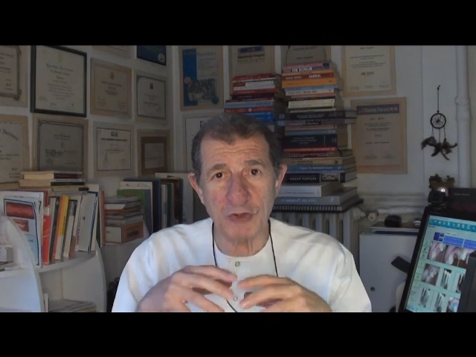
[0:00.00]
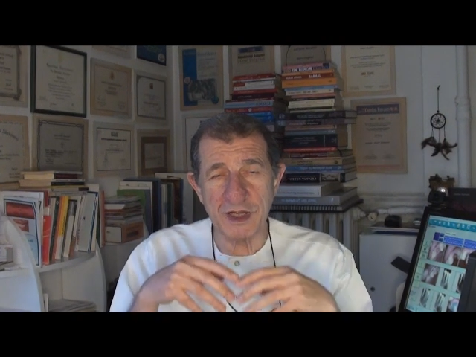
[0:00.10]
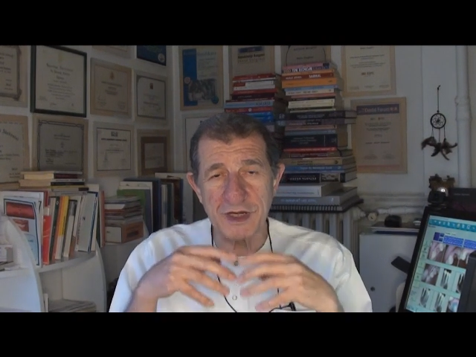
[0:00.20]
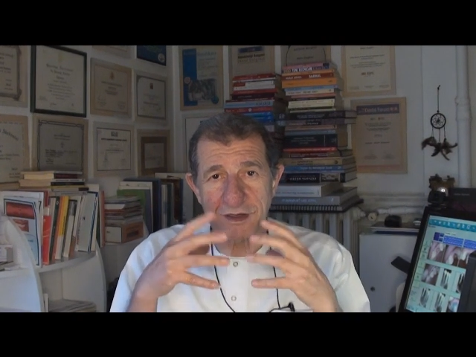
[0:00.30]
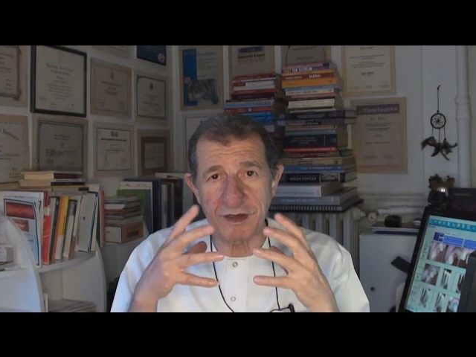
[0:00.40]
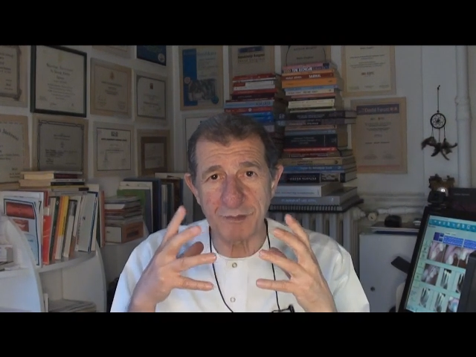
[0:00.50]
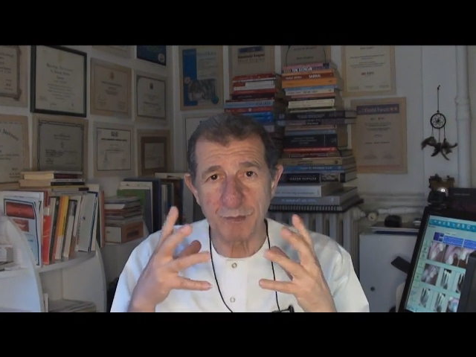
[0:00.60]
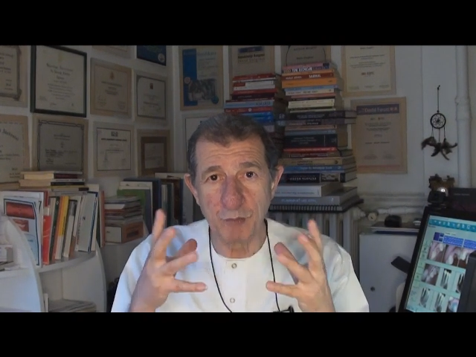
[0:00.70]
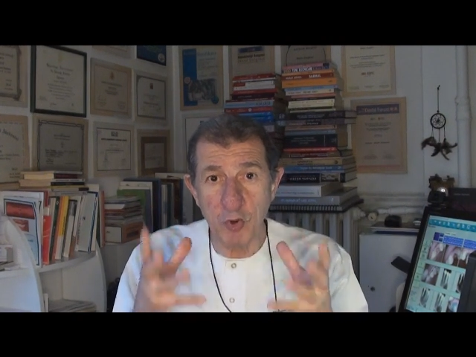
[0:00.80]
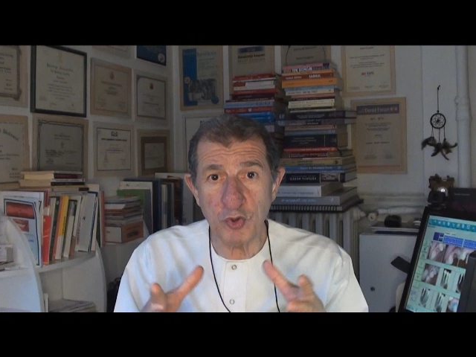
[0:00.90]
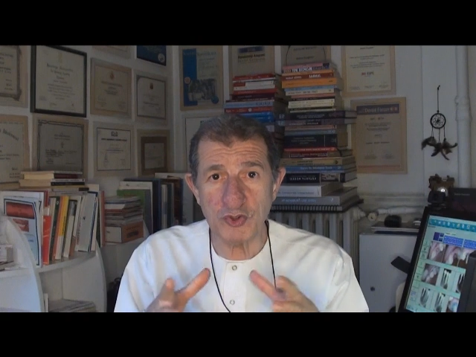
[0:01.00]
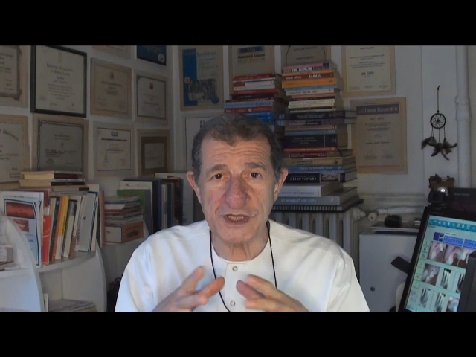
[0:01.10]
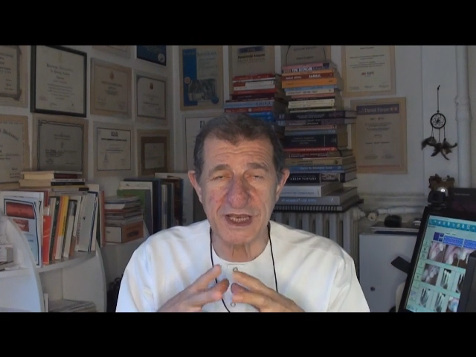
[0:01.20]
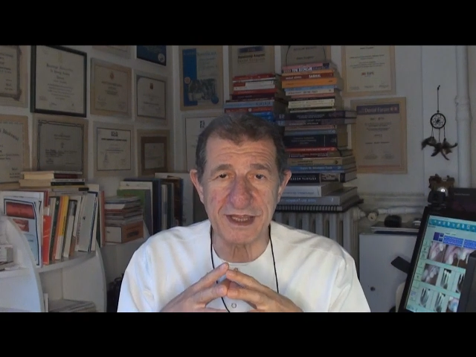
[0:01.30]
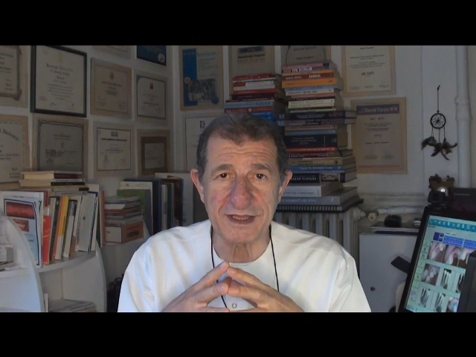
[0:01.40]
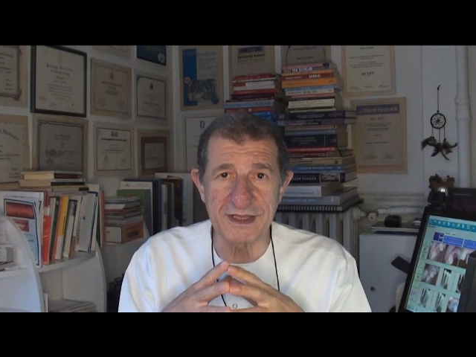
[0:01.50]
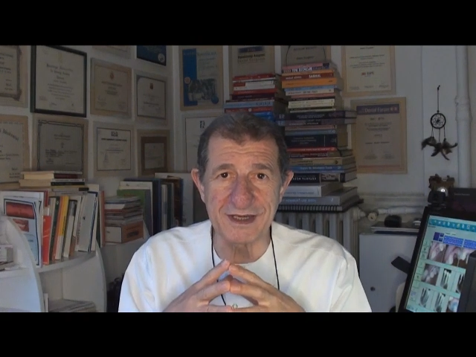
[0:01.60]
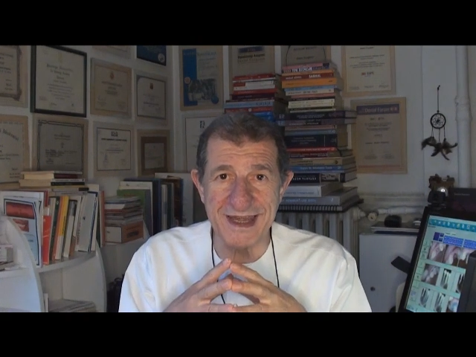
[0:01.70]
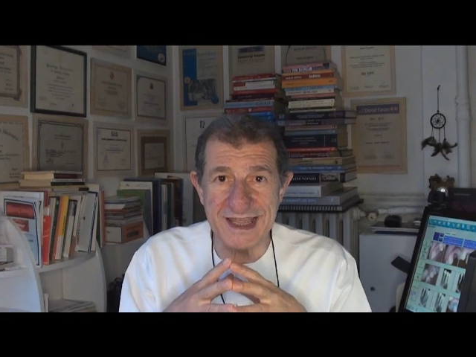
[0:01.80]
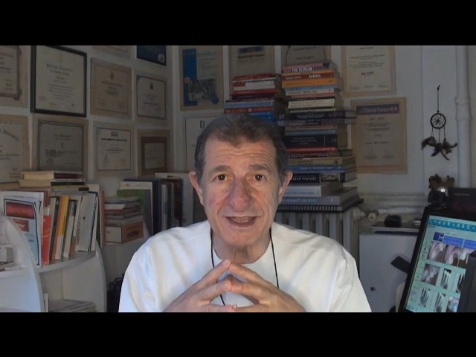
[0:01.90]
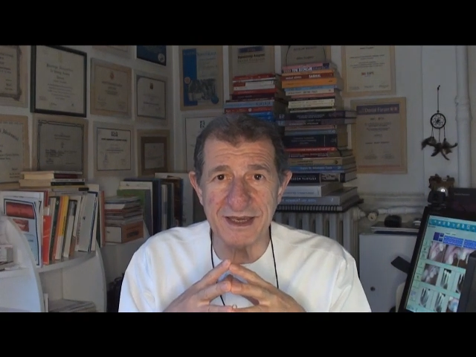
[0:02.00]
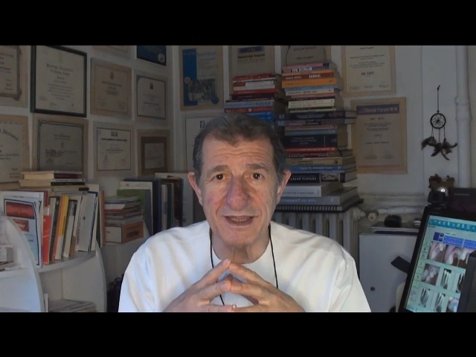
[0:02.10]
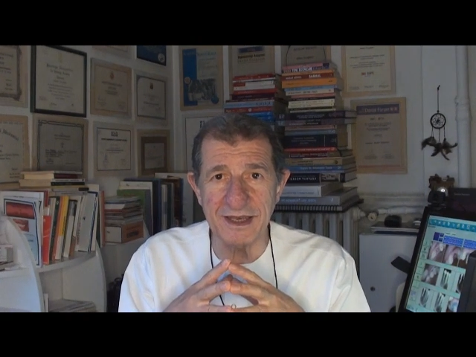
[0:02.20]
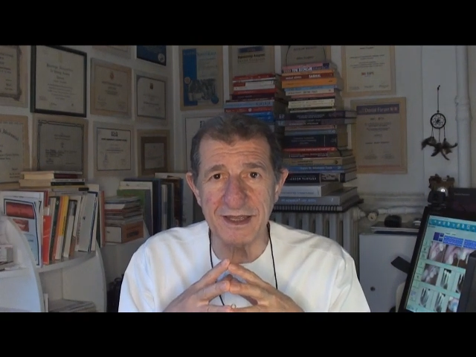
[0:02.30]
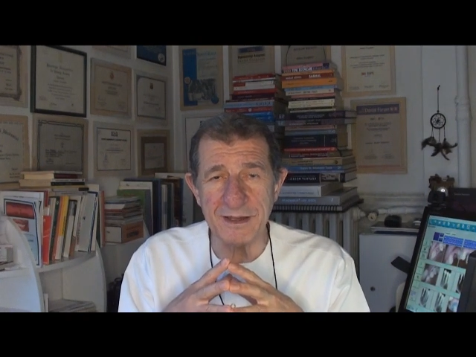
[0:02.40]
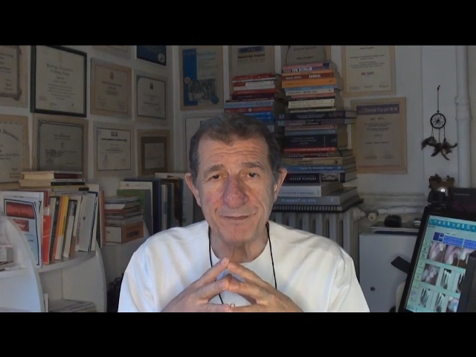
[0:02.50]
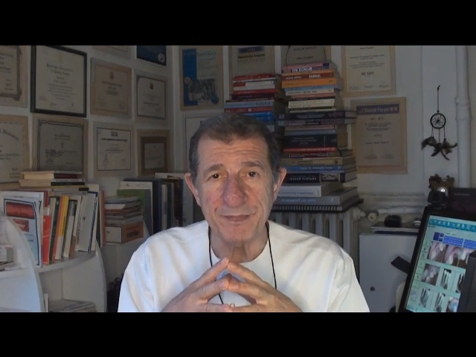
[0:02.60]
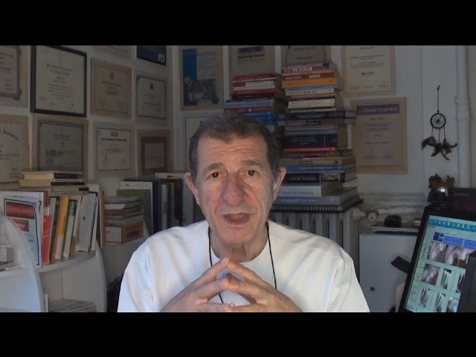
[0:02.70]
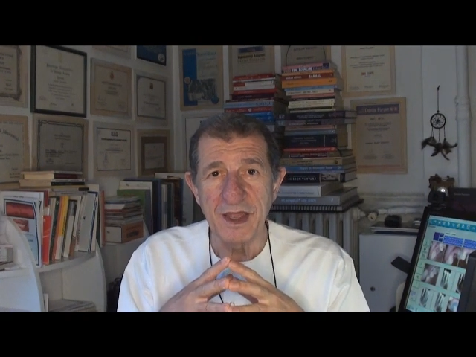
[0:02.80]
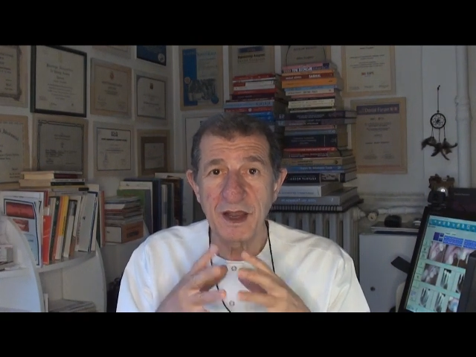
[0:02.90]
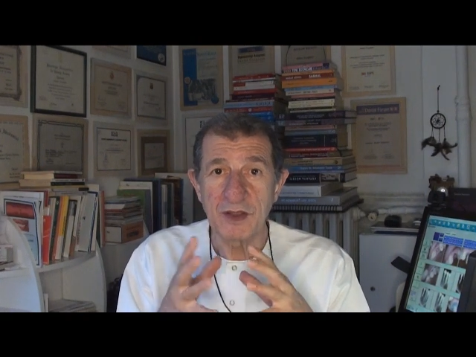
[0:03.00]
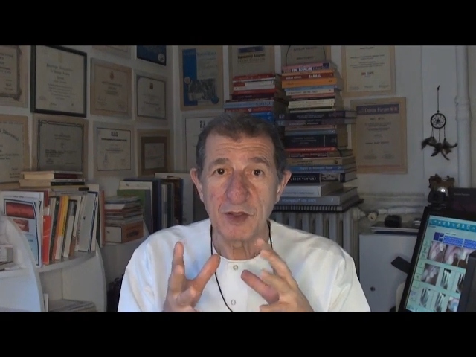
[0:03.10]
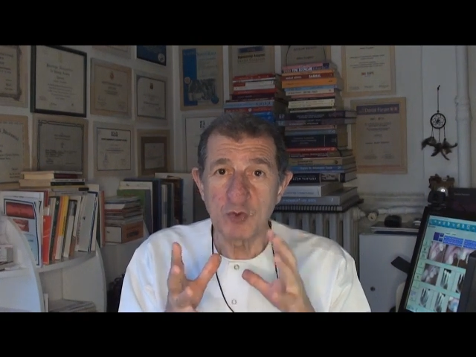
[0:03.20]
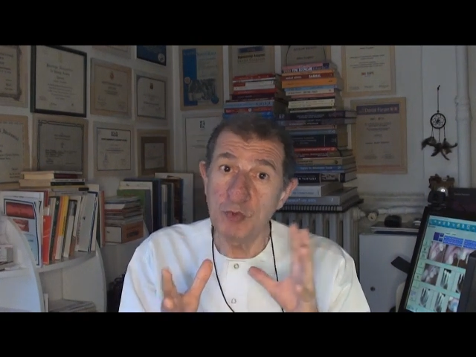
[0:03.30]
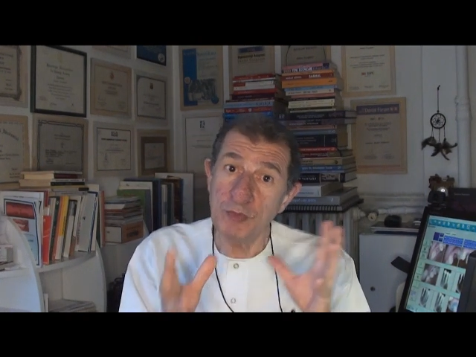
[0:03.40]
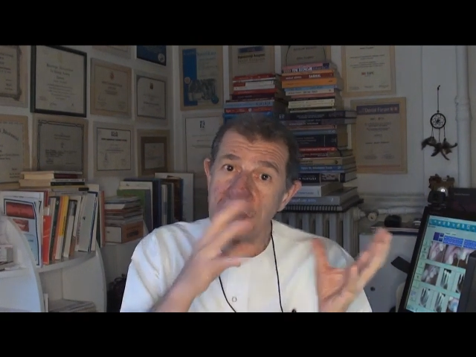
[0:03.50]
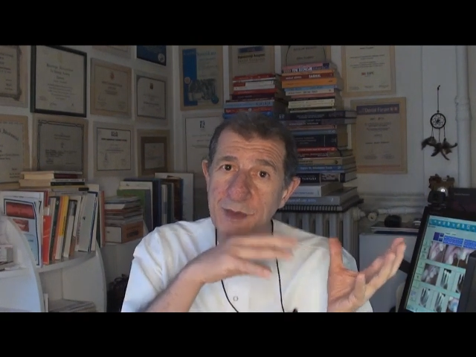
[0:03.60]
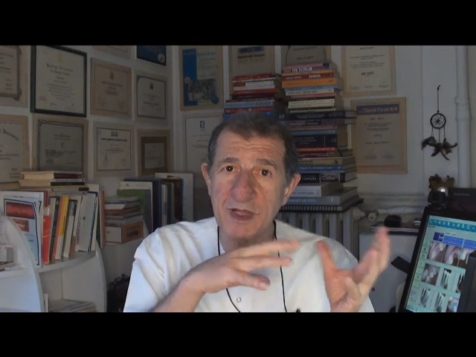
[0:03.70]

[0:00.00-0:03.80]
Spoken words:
due to caries or fractures in the tooth,